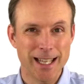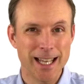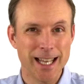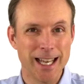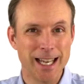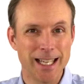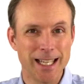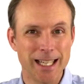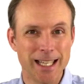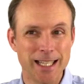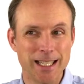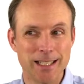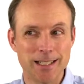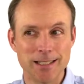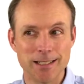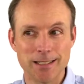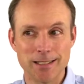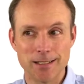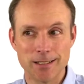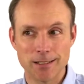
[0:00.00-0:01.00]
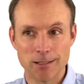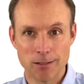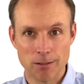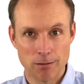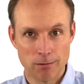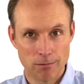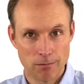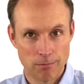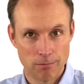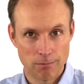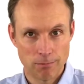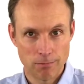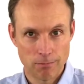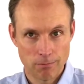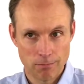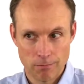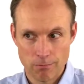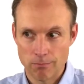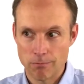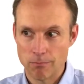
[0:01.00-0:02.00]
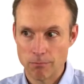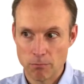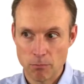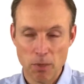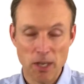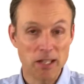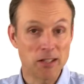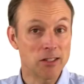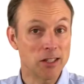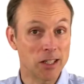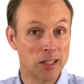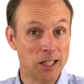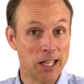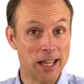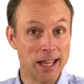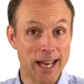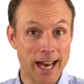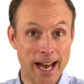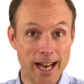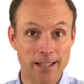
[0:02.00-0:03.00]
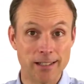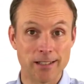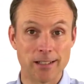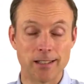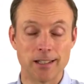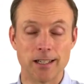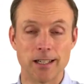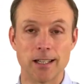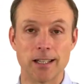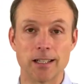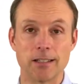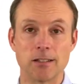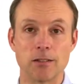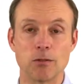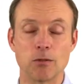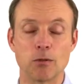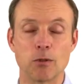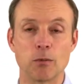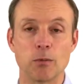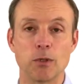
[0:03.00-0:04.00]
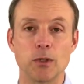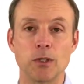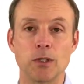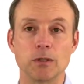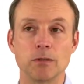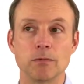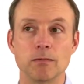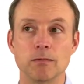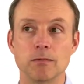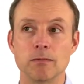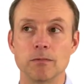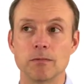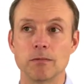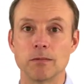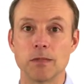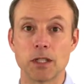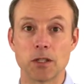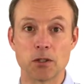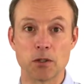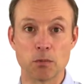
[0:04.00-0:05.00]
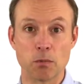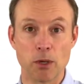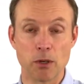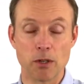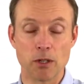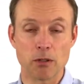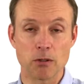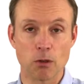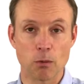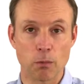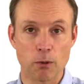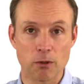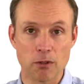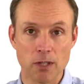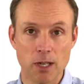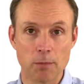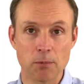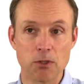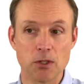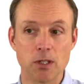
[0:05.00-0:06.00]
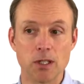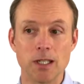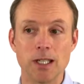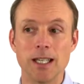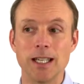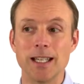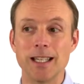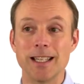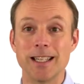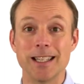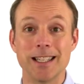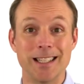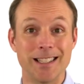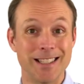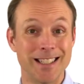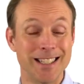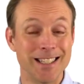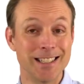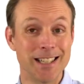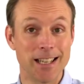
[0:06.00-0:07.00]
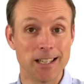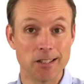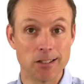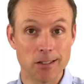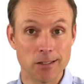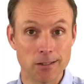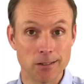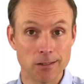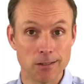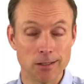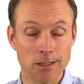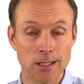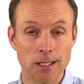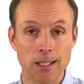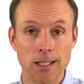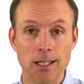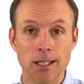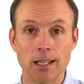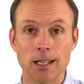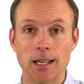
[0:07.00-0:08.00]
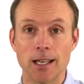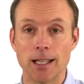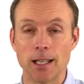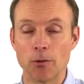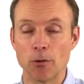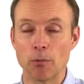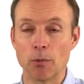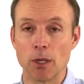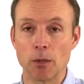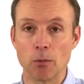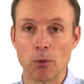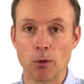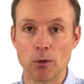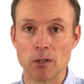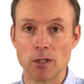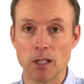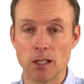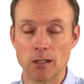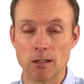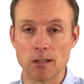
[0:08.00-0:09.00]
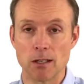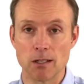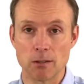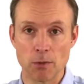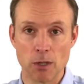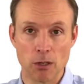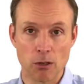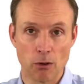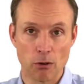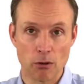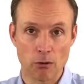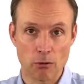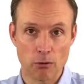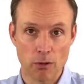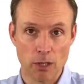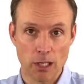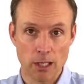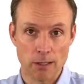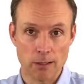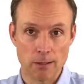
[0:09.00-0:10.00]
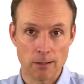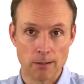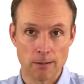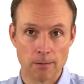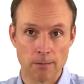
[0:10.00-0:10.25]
and it is basically that. That's a normal experience or perception. It is intentional, and that will make more sense as we go through this.